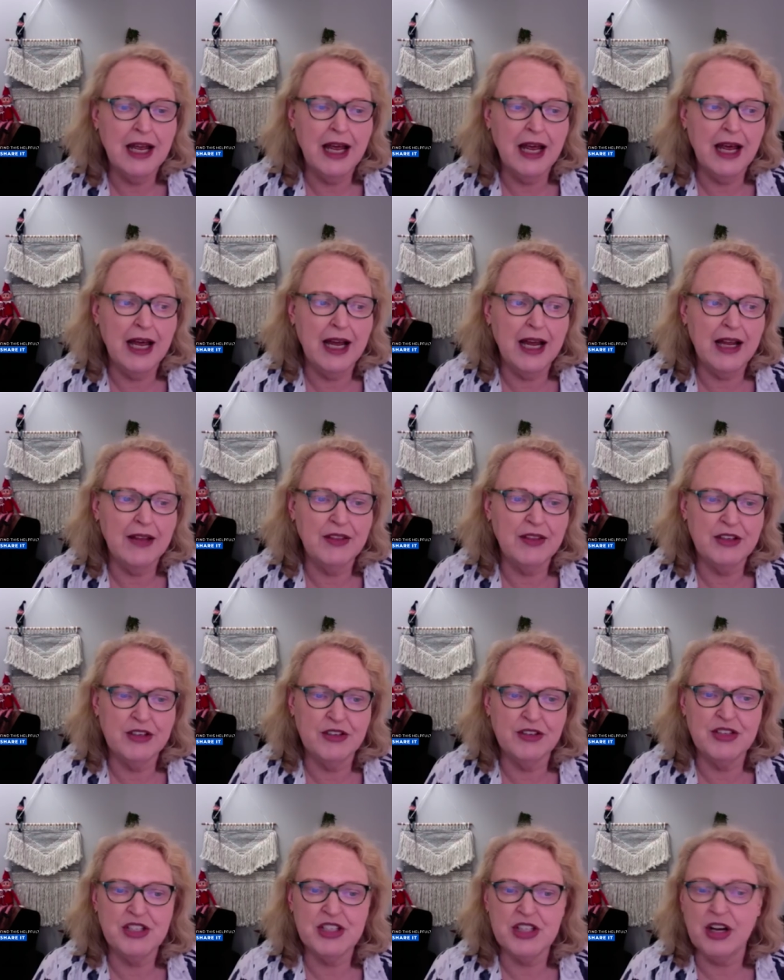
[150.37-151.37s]
that
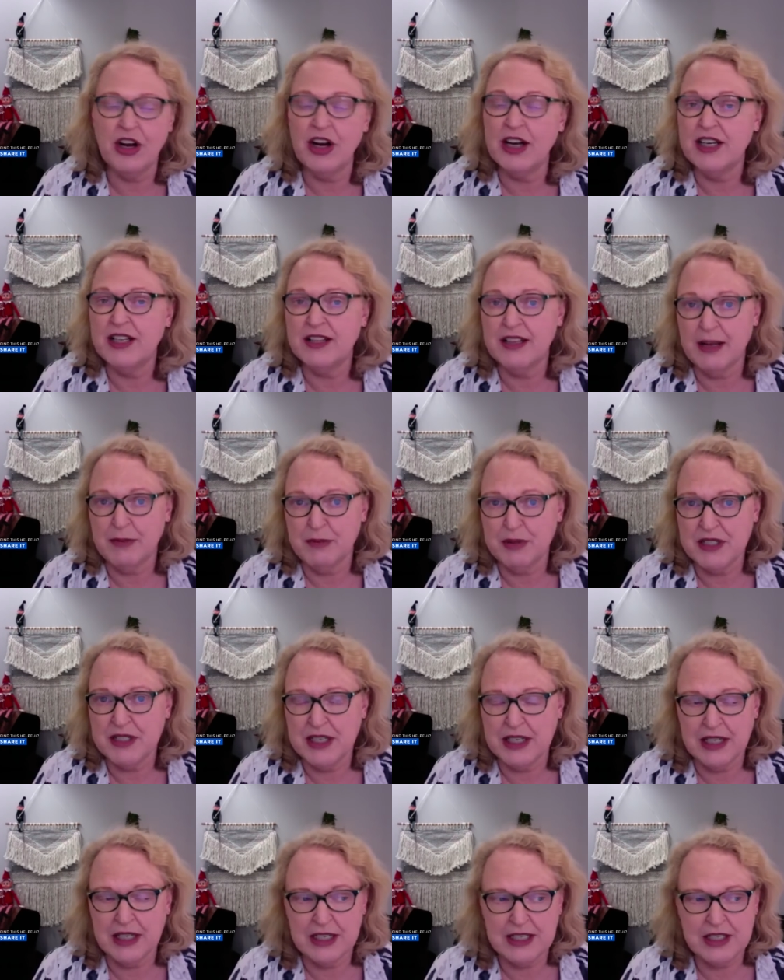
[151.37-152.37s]
are assigned to that
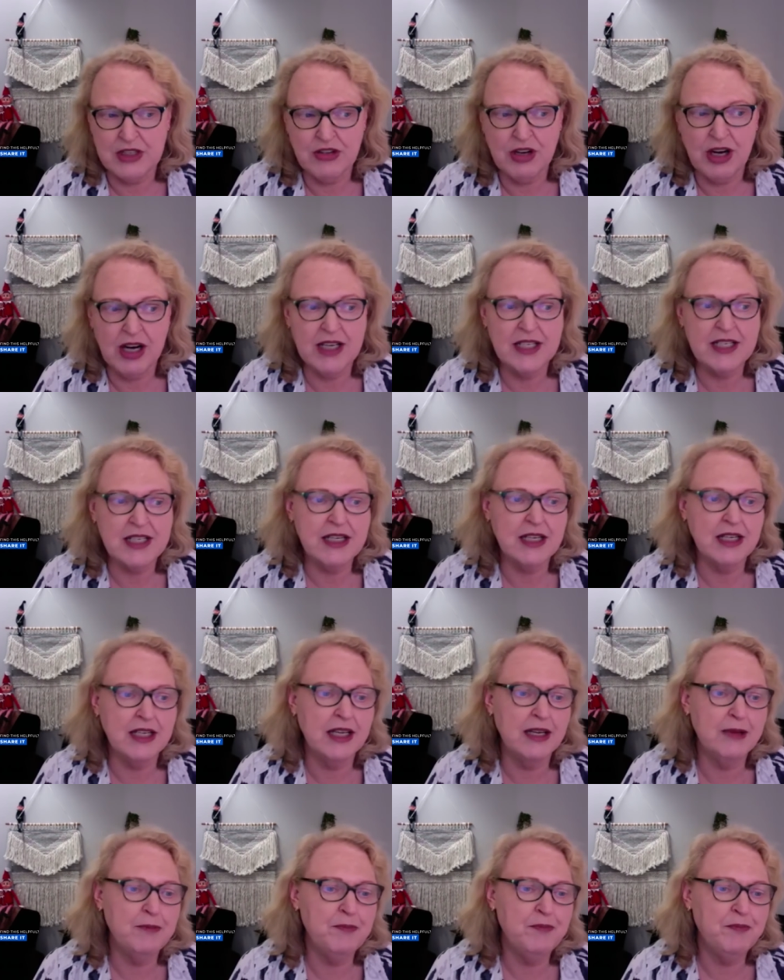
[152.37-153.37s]
particular strata
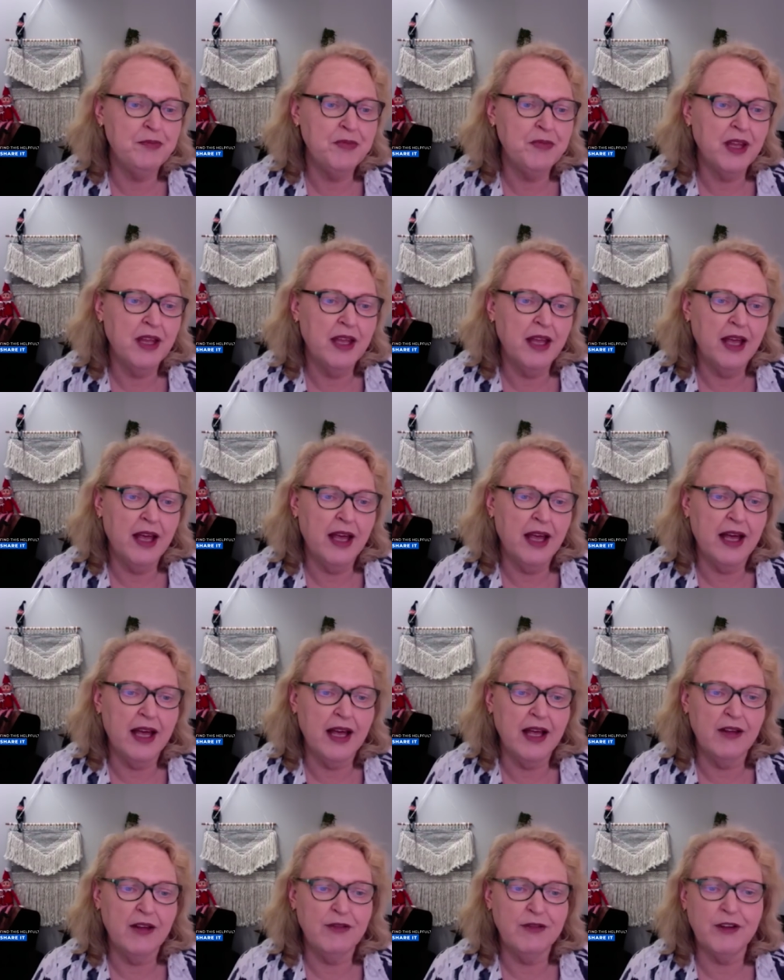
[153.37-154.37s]
scheme,
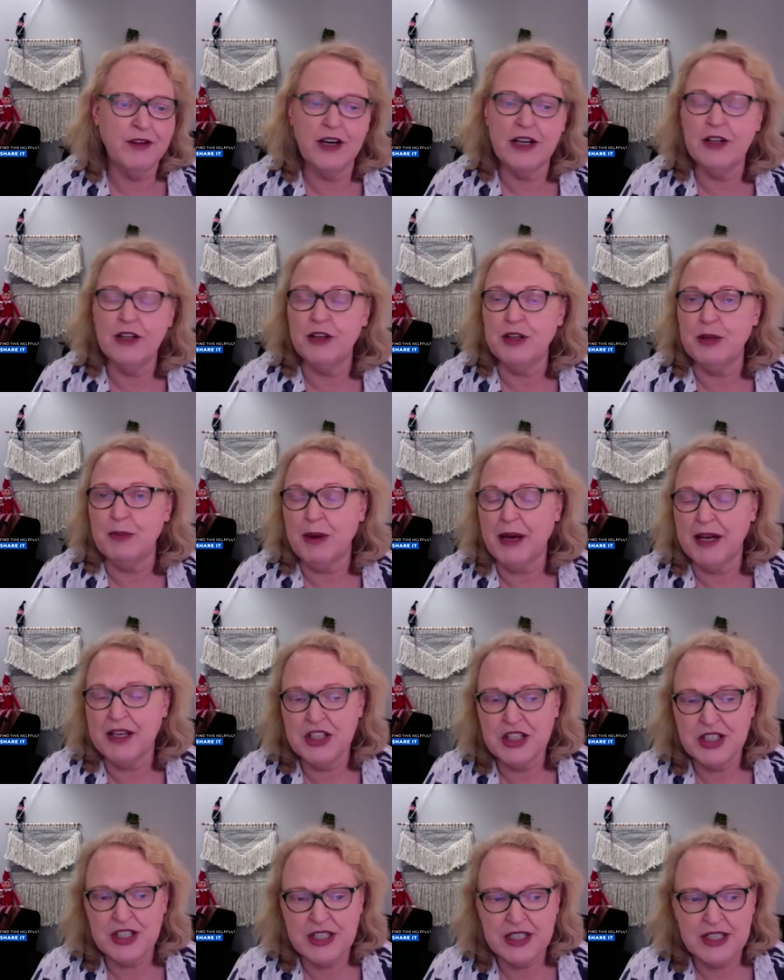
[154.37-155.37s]
final
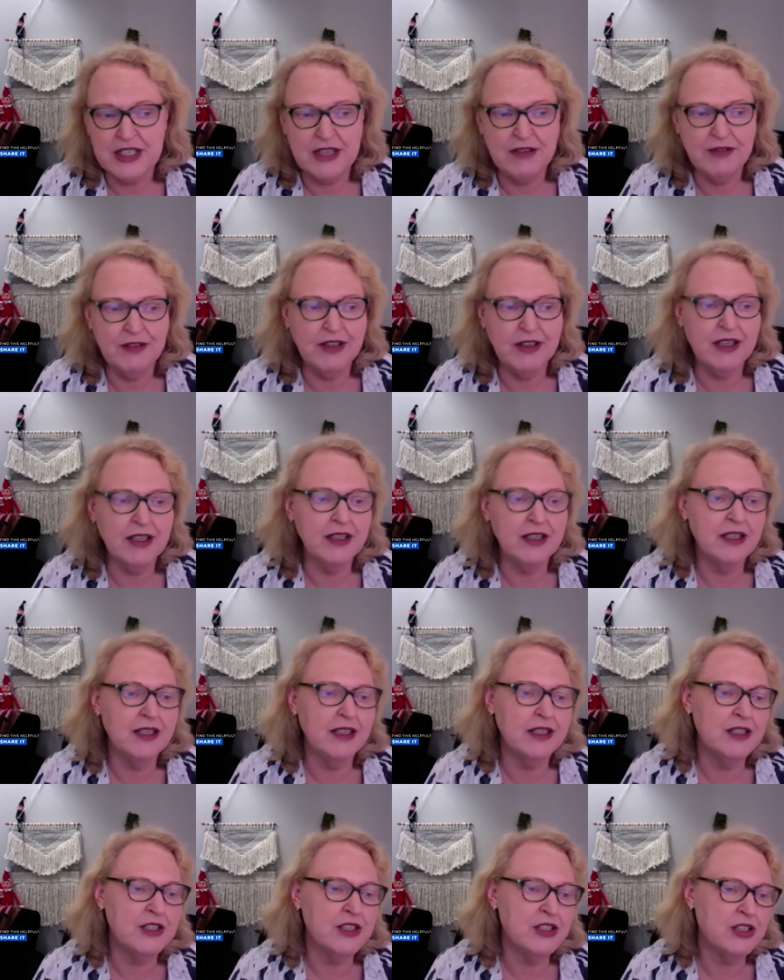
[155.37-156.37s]
occupation
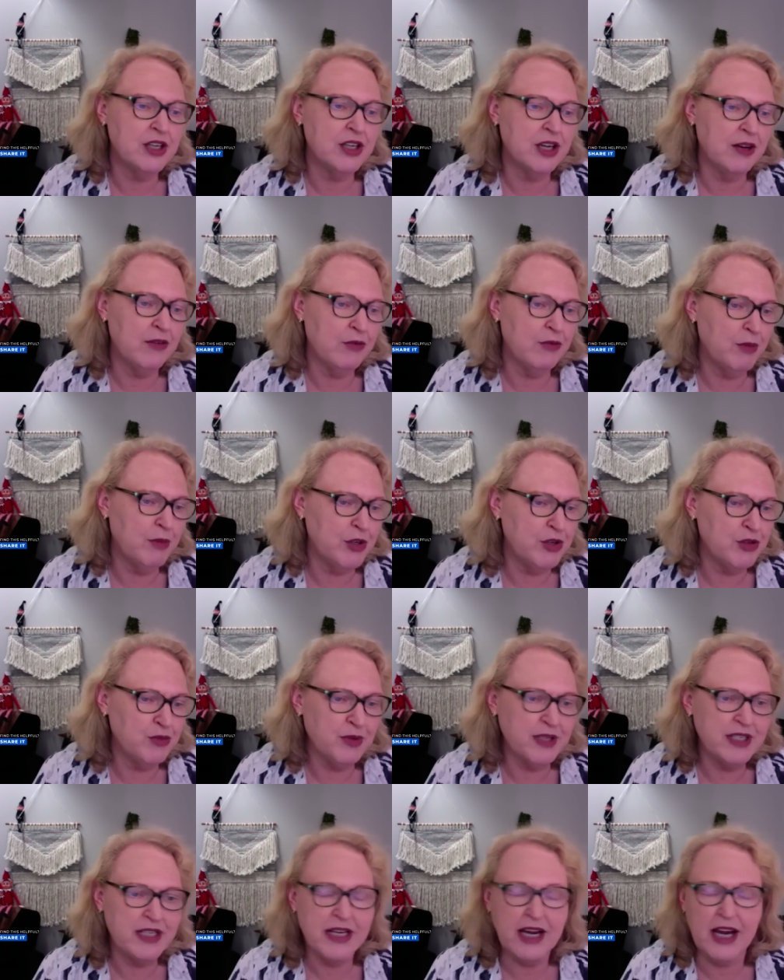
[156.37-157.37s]
certificates, most
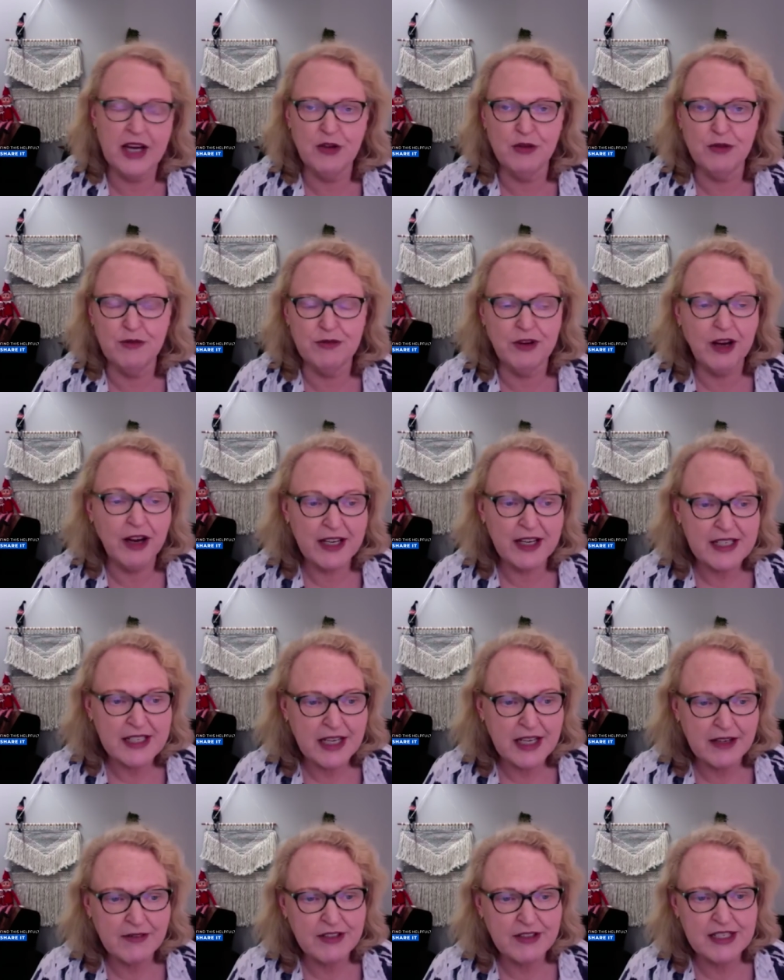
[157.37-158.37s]
recent annual fire
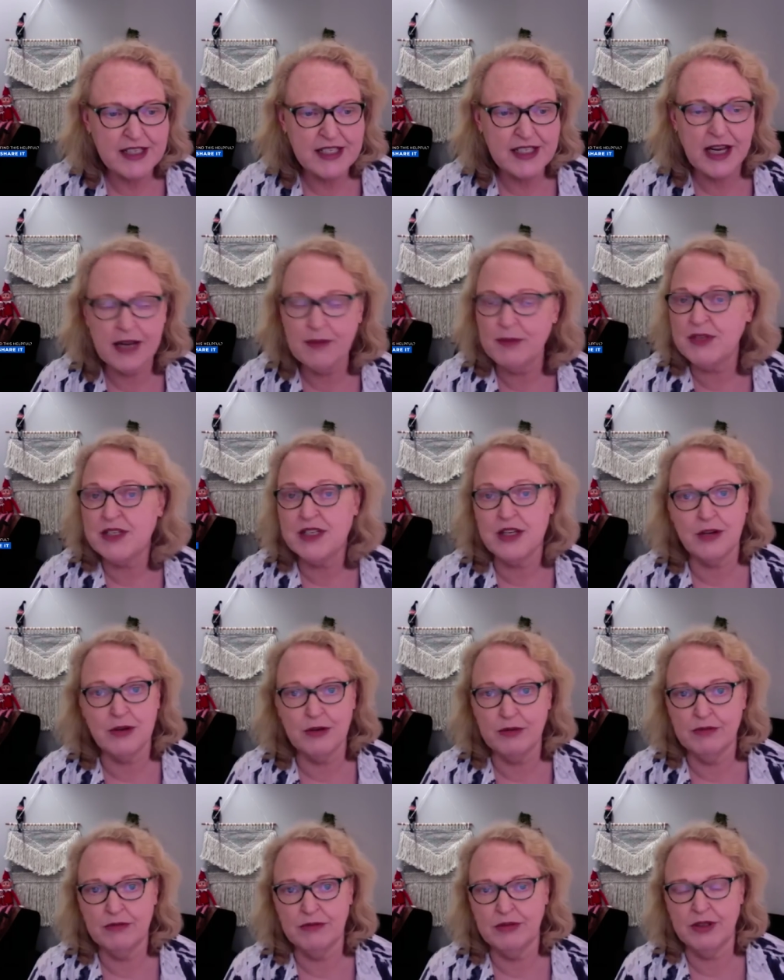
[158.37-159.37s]
safety statement,
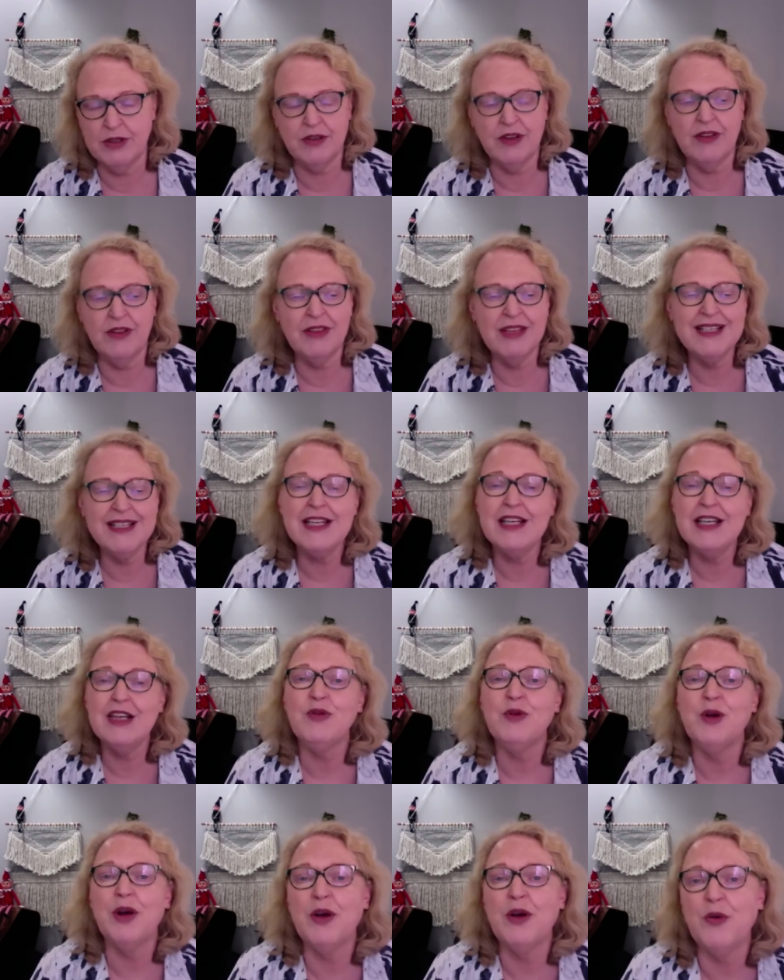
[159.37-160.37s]
so things that
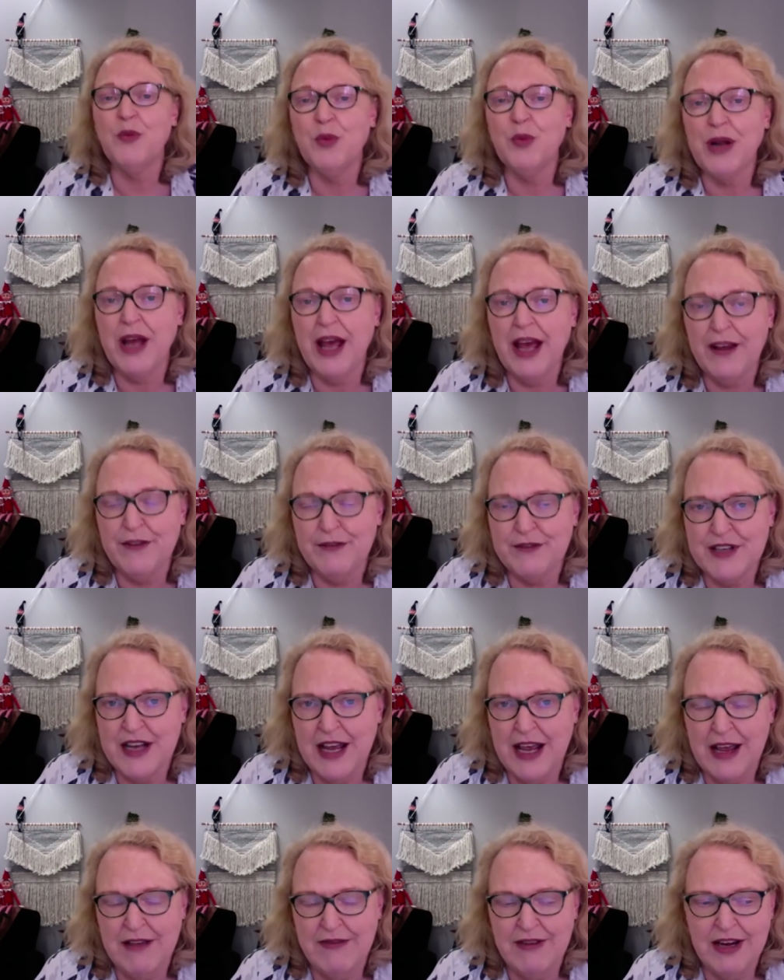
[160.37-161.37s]
you would have to
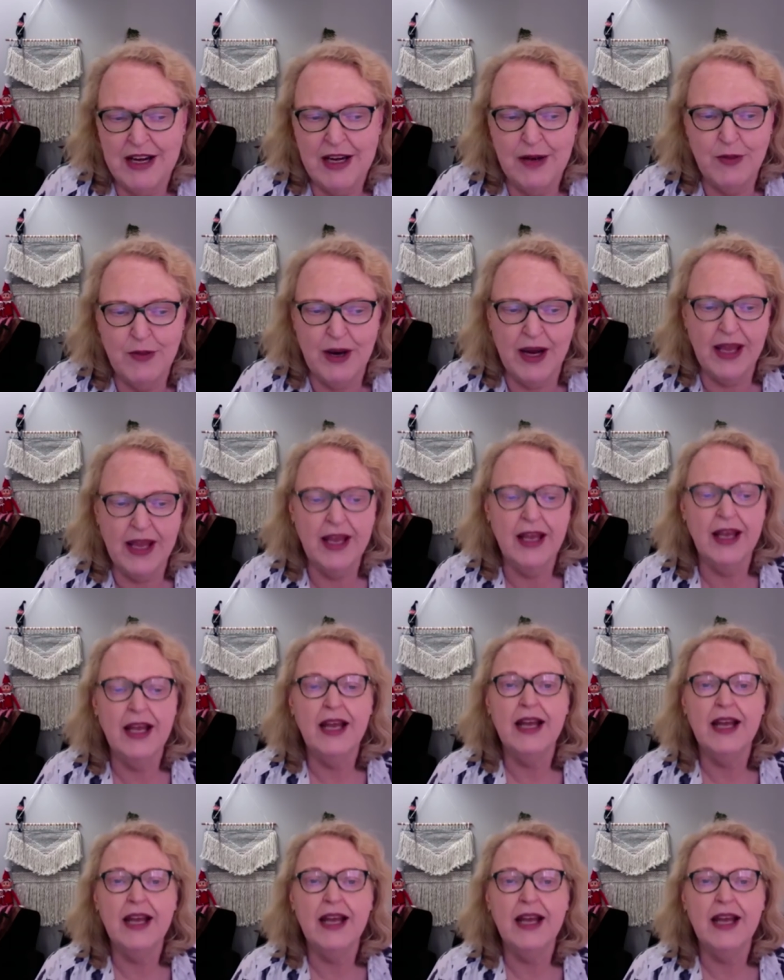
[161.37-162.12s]
have anyway.